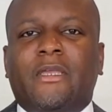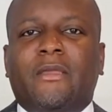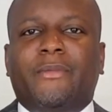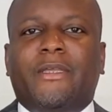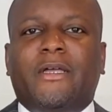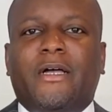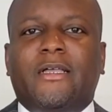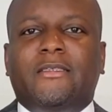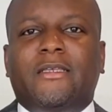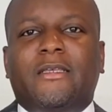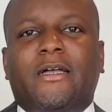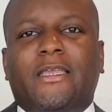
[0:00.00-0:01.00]
Because
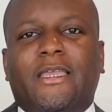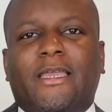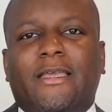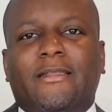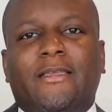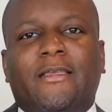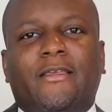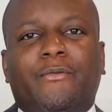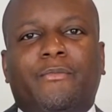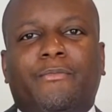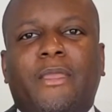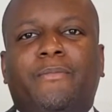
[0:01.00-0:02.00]
again,
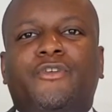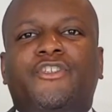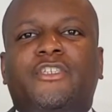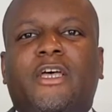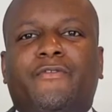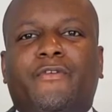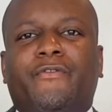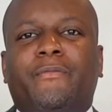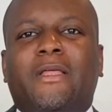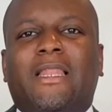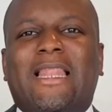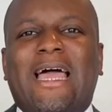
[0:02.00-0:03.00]
people suffer from
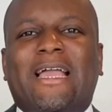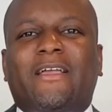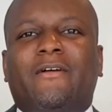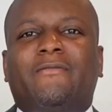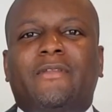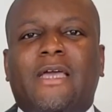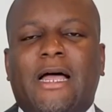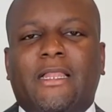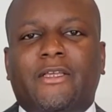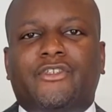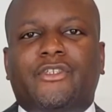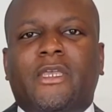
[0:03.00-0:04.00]
the lack of
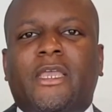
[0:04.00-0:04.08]
knowledge.